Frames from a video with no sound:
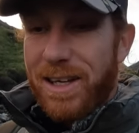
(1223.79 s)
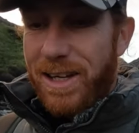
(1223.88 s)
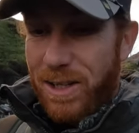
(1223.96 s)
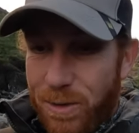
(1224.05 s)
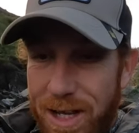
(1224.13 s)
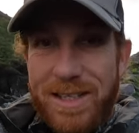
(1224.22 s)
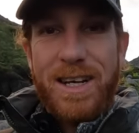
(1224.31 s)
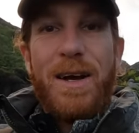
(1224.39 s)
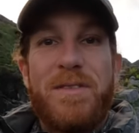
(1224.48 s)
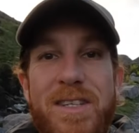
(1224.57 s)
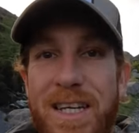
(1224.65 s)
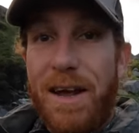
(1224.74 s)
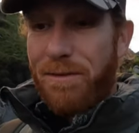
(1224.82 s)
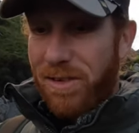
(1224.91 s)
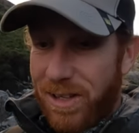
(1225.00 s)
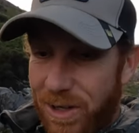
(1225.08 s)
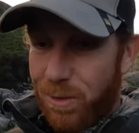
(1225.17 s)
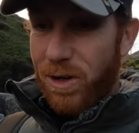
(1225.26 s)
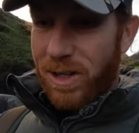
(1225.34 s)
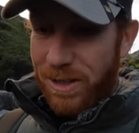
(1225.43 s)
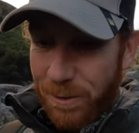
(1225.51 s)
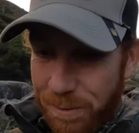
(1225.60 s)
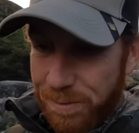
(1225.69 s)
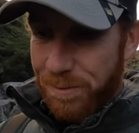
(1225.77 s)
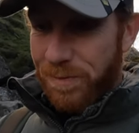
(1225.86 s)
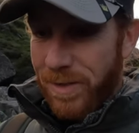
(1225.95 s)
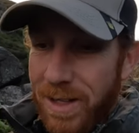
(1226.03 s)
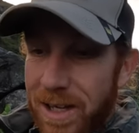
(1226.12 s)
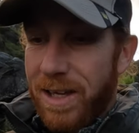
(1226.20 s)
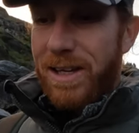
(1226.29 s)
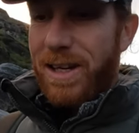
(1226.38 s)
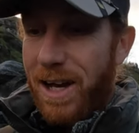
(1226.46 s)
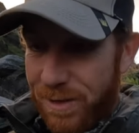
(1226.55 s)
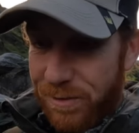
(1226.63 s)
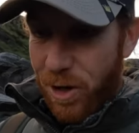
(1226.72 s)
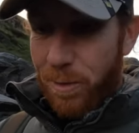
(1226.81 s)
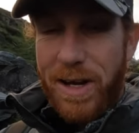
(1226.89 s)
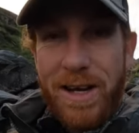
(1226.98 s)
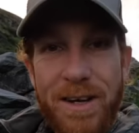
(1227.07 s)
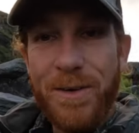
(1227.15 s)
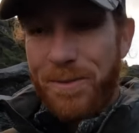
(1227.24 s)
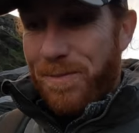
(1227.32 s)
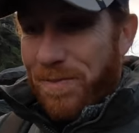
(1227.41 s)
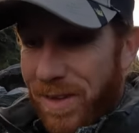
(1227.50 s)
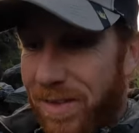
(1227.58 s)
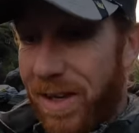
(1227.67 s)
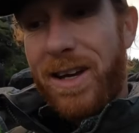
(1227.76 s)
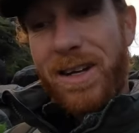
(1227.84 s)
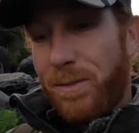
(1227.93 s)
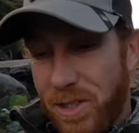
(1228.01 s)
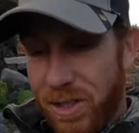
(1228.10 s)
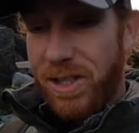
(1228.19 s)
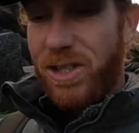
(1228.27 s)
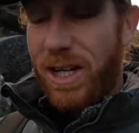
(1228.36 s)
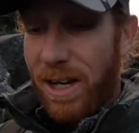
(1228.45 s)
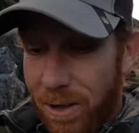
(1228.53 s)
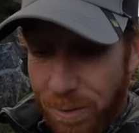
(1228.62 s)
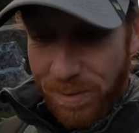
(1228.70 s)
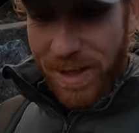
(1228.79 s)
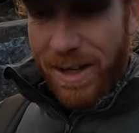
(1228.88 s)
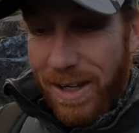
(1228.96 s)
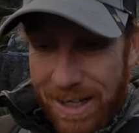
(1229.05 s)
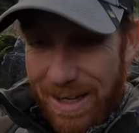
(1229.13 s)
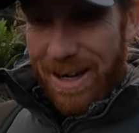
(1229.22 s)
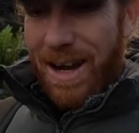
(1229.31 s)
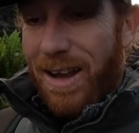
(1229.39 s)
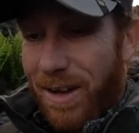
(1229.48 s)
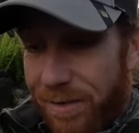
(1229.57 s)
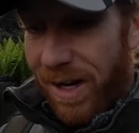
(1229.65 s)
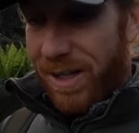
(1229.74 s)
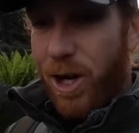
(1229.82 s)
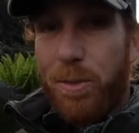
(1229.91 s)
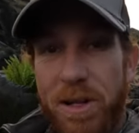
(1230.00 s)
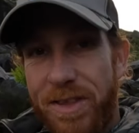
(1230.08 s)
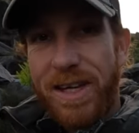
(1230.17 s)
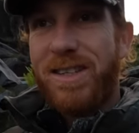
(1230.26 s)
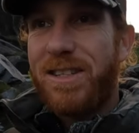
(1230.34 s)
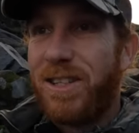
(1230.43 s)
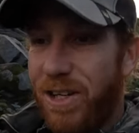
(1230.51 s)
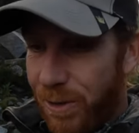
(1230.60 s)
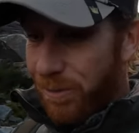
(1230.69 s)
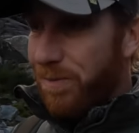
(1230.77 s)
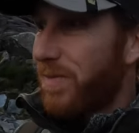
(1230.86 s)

You don't get time to see everything you want, you know. You kind of come here thinking, I'm just going to chill, find a couple of things to do.